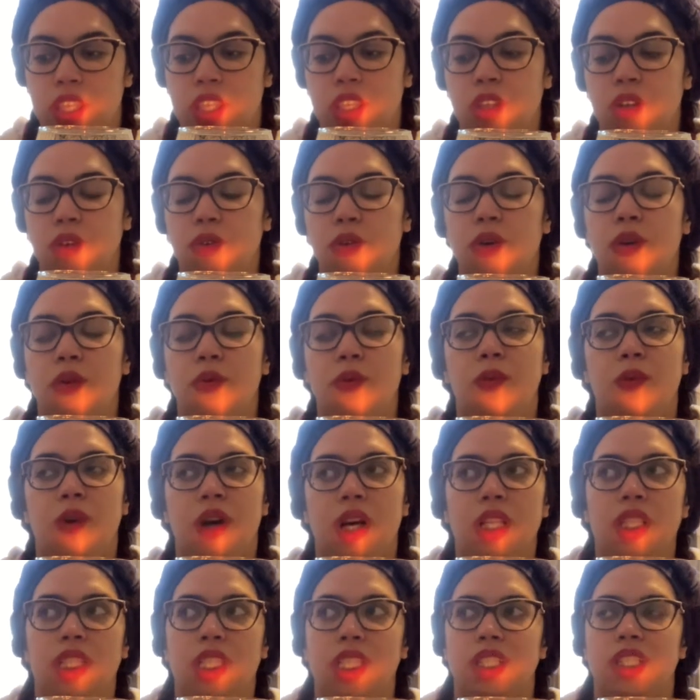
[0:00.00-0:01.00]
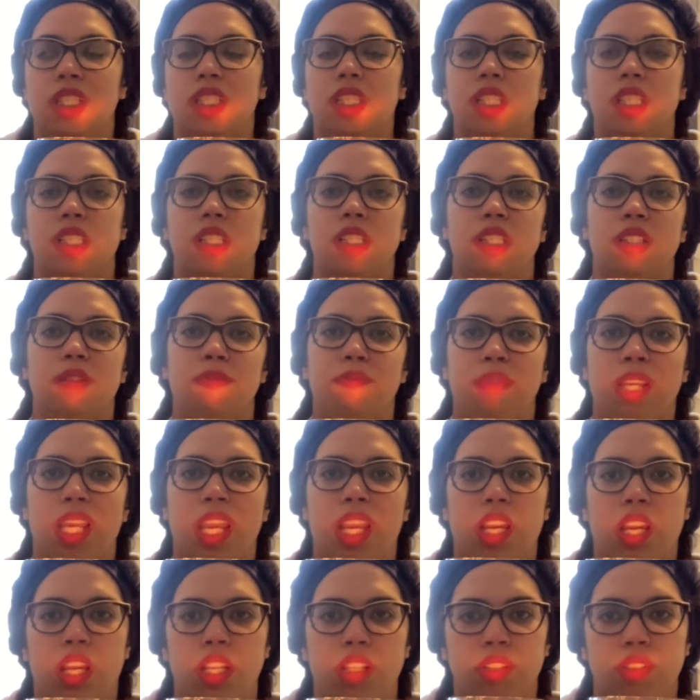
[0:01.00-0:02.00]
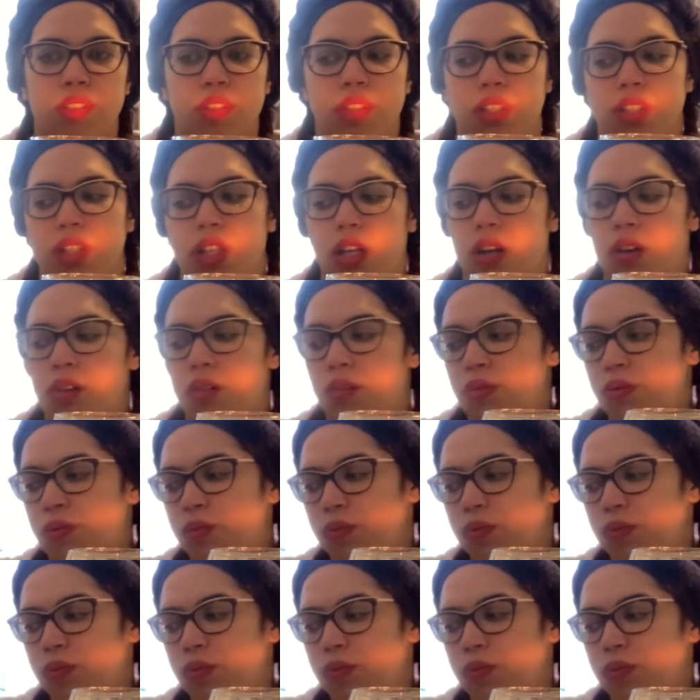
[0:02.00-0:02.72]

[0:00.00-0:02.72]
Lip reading: you don't want the attention back on yourself.